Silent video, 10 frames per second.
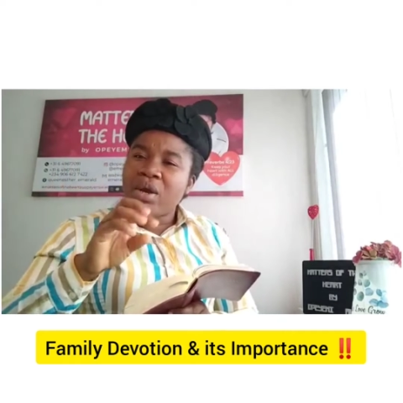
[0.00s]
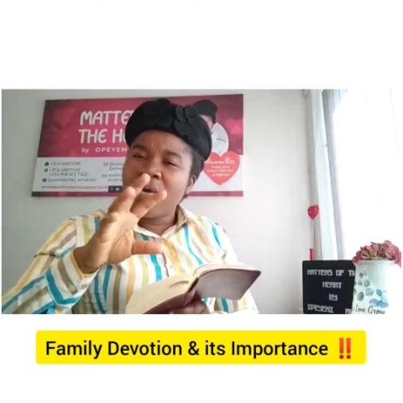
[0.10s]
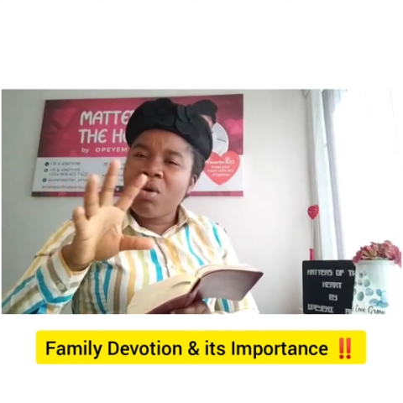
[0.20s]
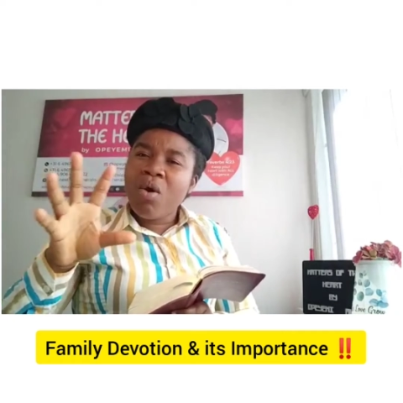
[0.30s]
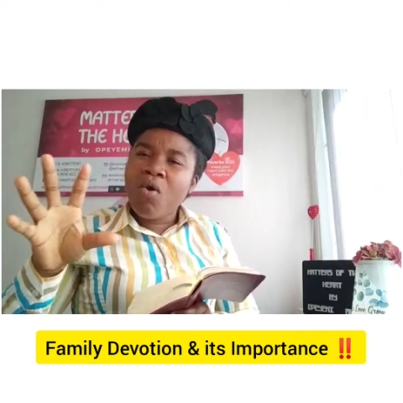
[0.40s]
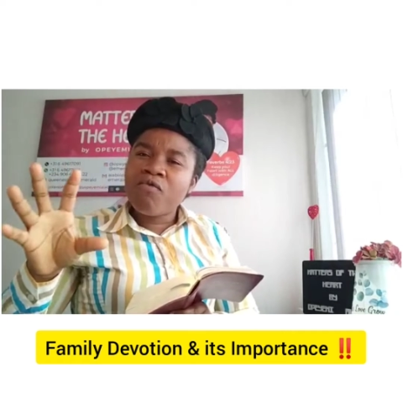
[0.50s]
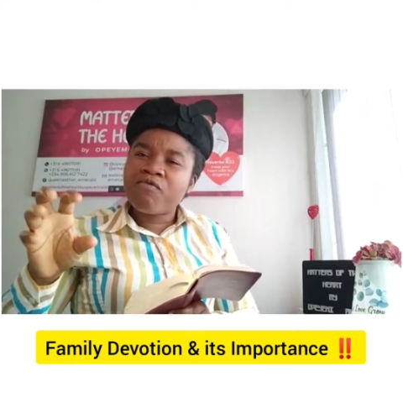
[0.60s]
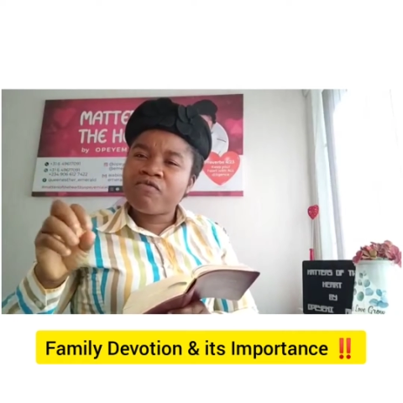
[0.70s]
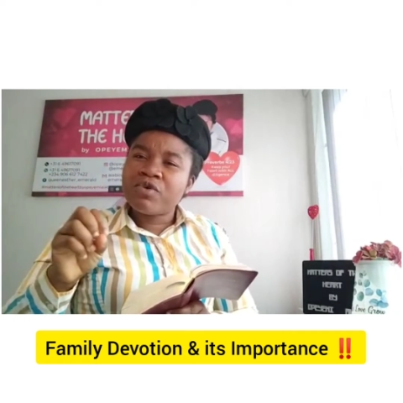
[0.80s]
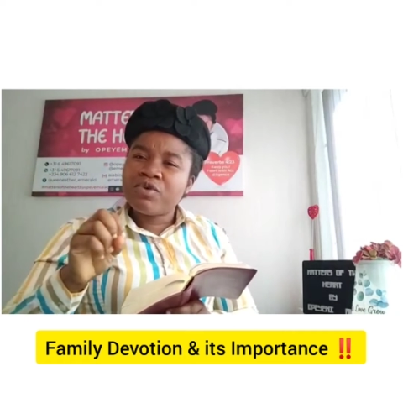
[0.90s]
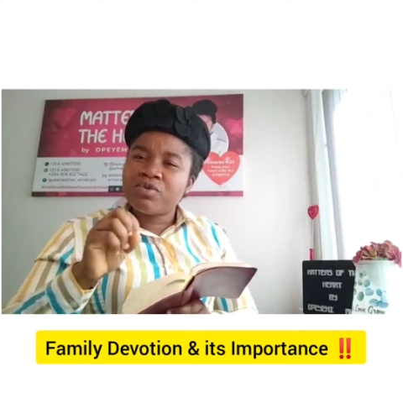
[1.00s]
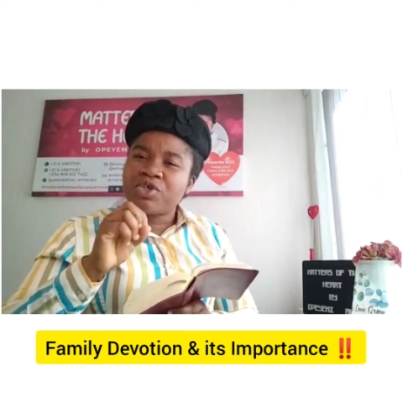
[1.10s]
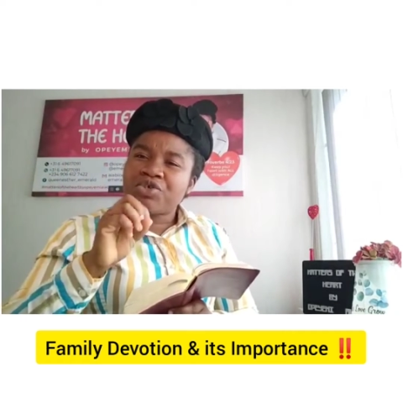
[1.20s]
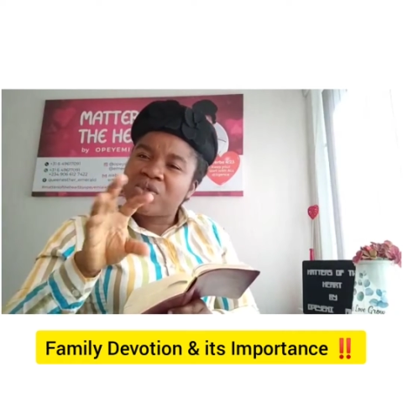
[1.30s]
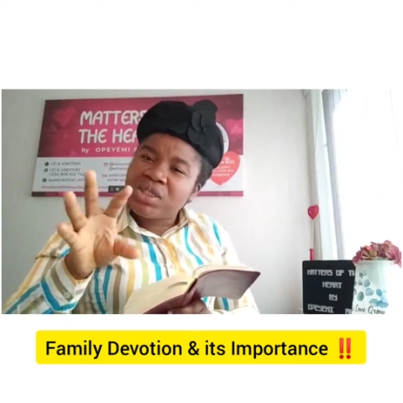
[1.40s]
love, you know,
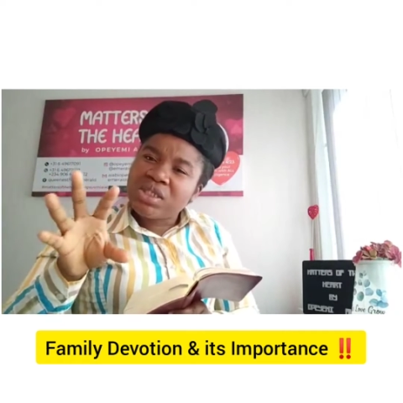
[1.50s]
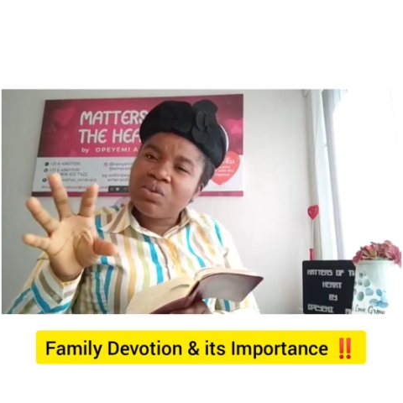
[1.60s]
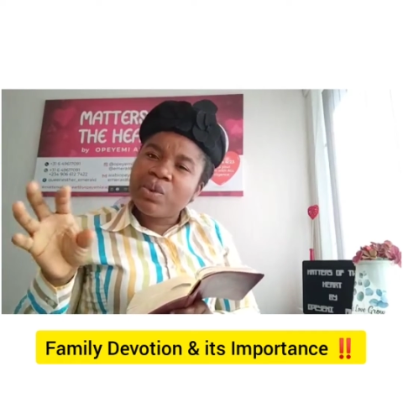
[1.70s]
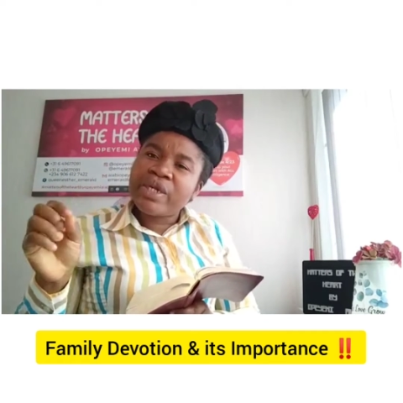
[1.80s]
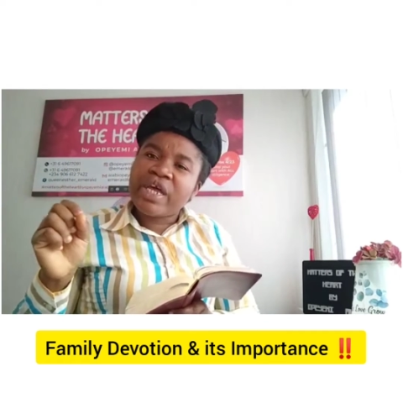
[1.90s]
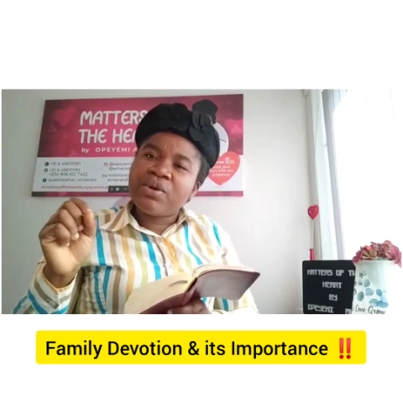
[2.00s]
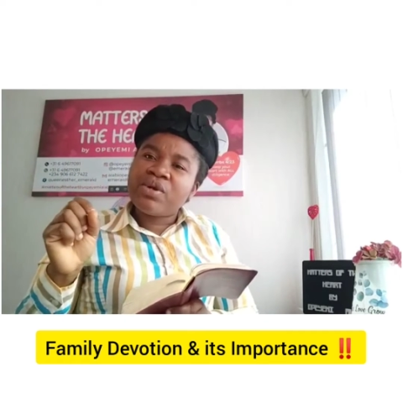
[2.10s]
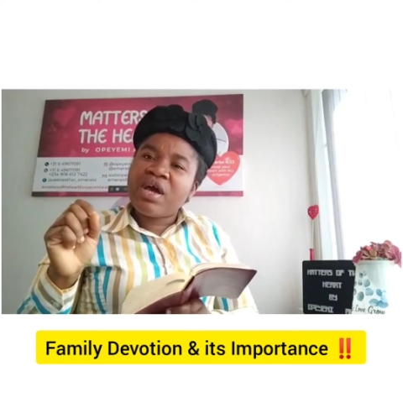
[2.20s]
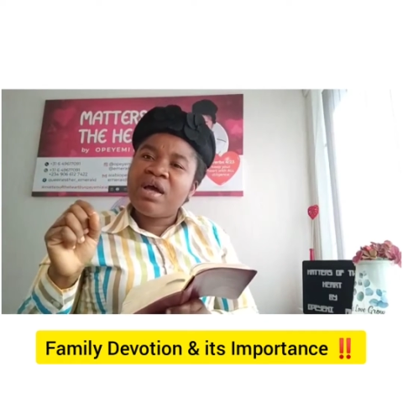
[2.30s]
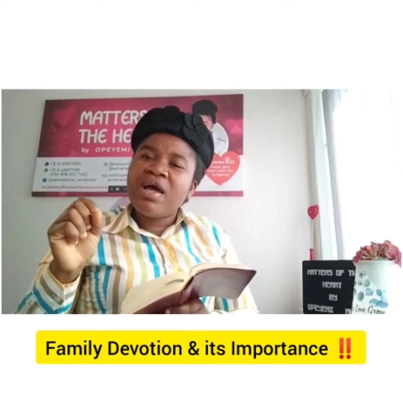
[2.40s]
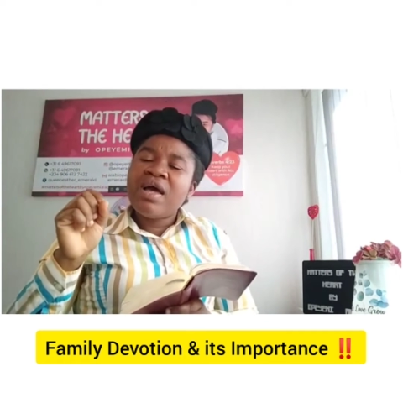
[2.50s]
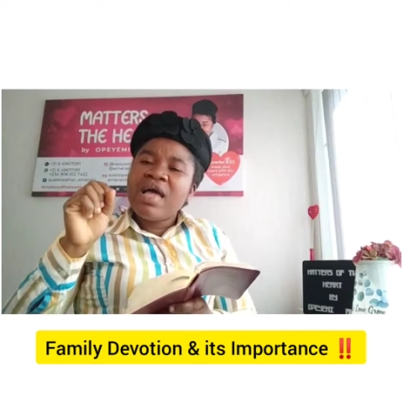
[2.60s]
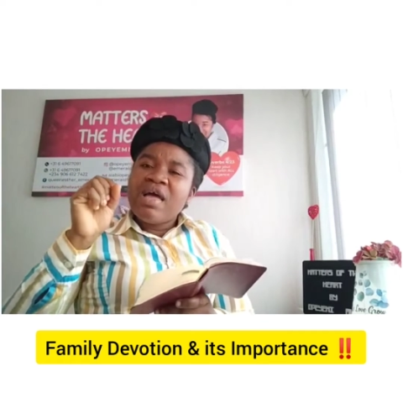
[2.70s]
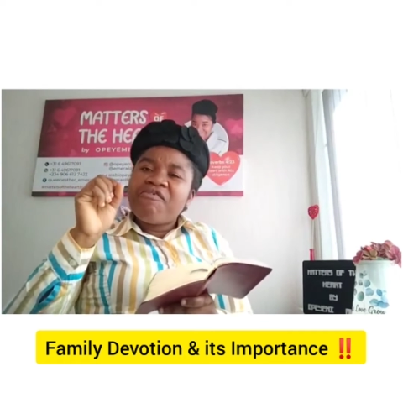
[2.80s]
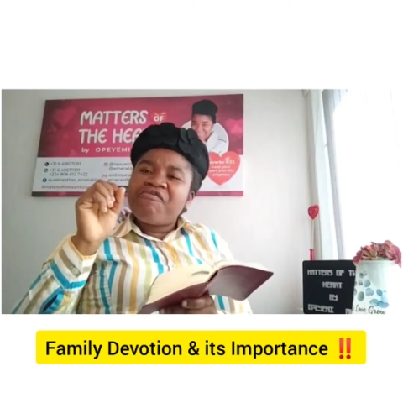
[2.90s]
treating one another
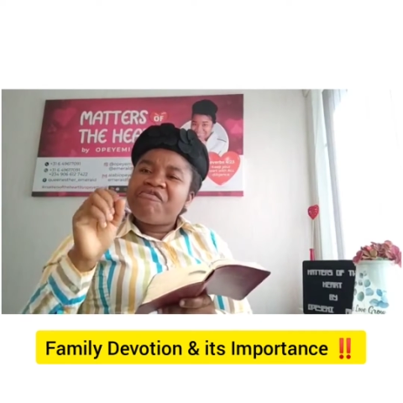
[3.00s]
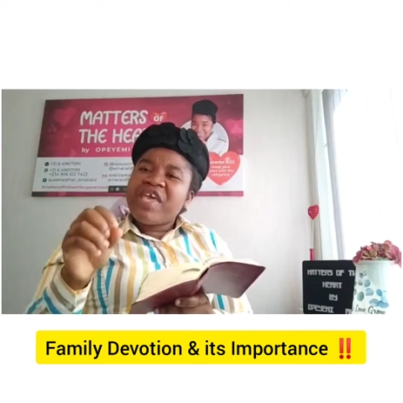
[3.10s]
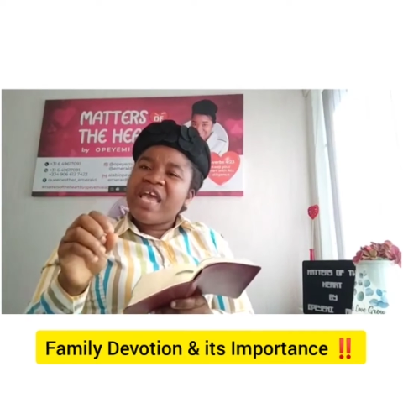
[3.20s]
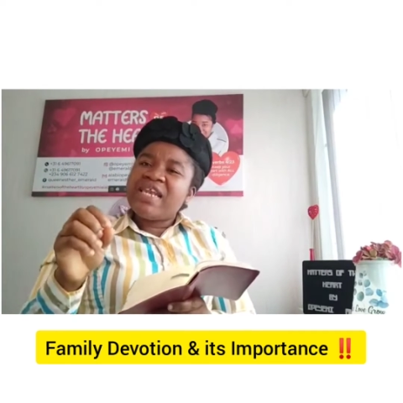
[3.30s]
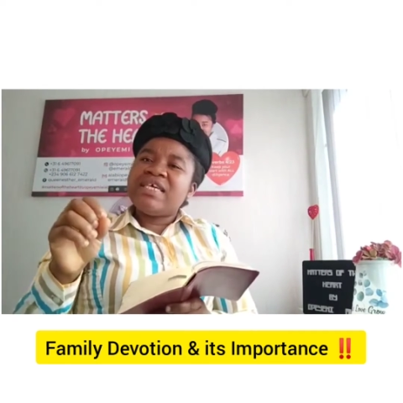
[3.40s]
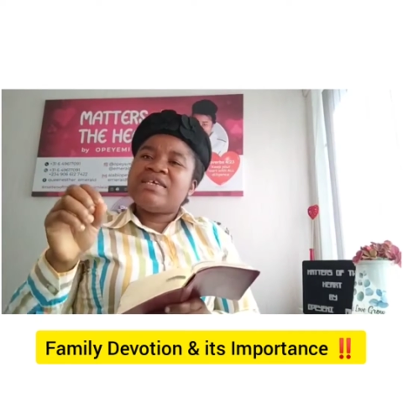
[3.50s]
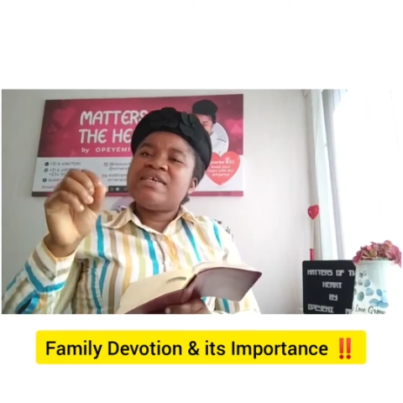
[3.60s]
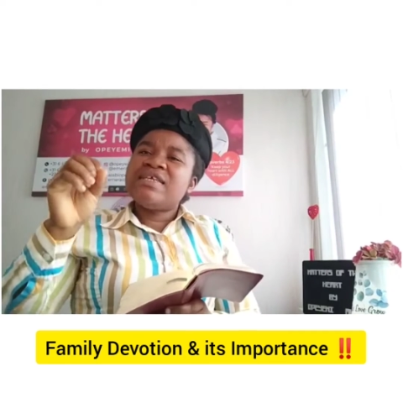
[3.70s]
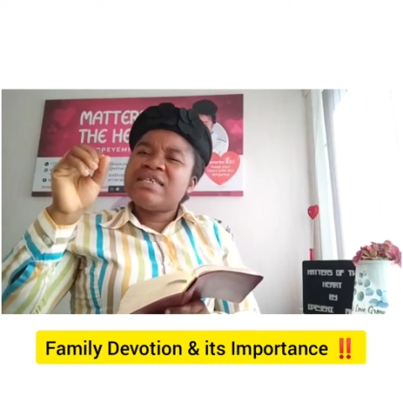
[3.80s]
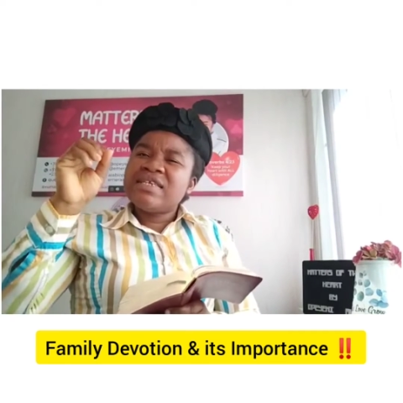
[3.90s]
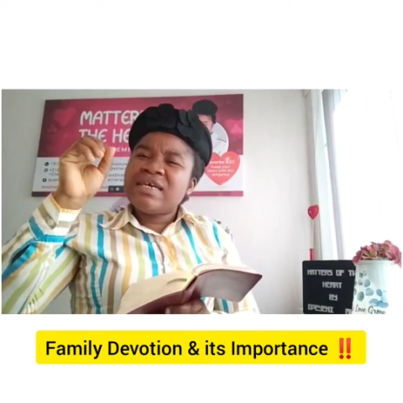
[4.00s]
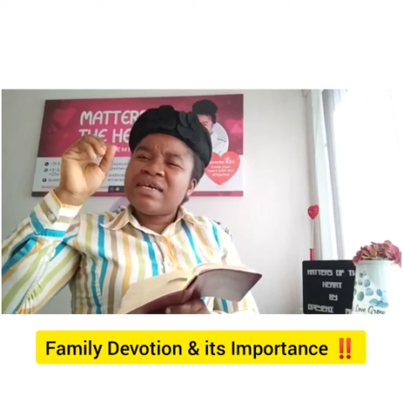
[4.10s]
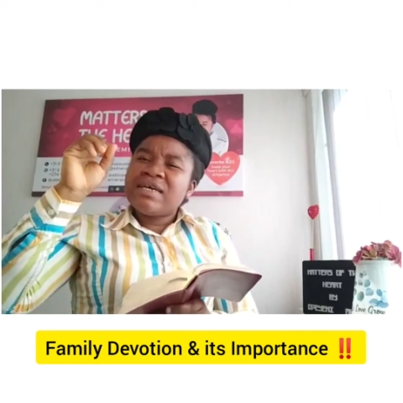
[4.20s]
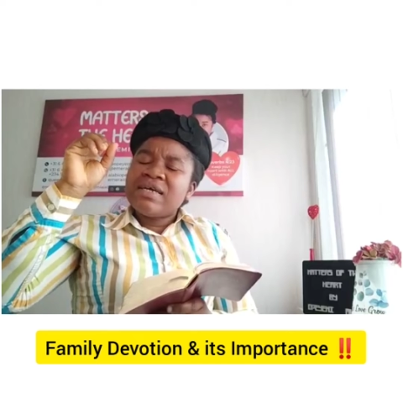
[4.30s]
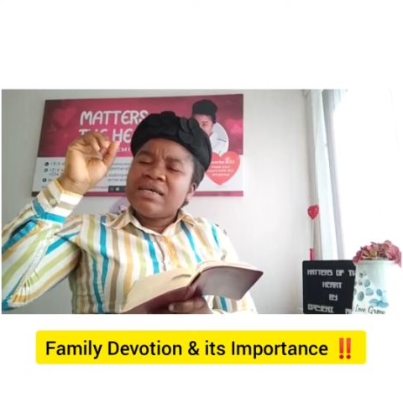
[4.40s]
fairly in
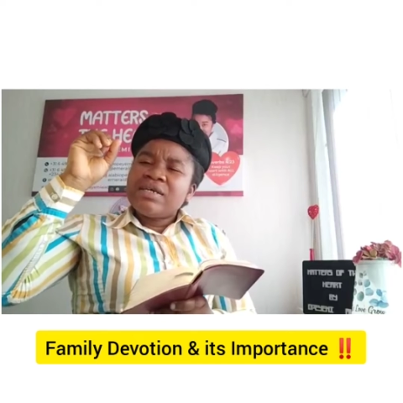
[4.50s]
the,